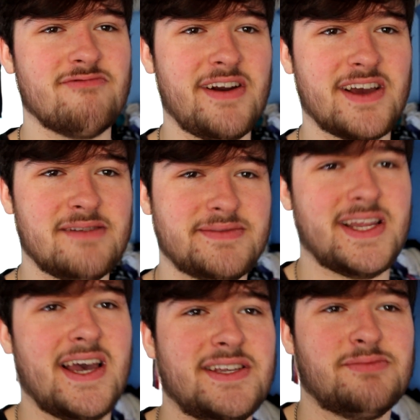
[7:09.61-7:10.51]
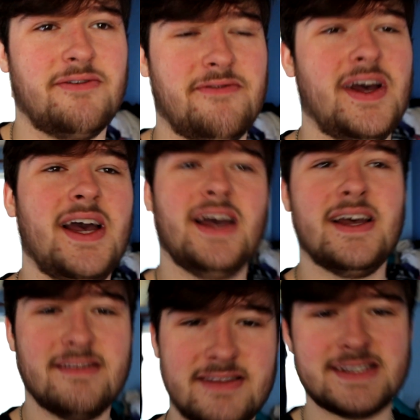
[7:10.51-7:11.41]
running upstairs with
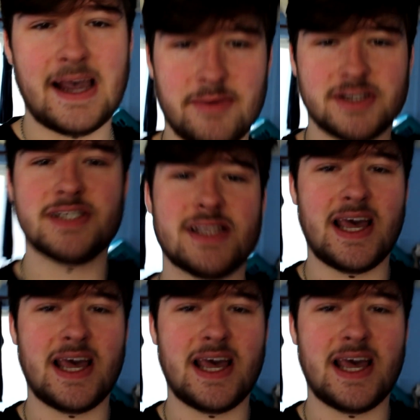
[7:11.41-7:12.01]
damaged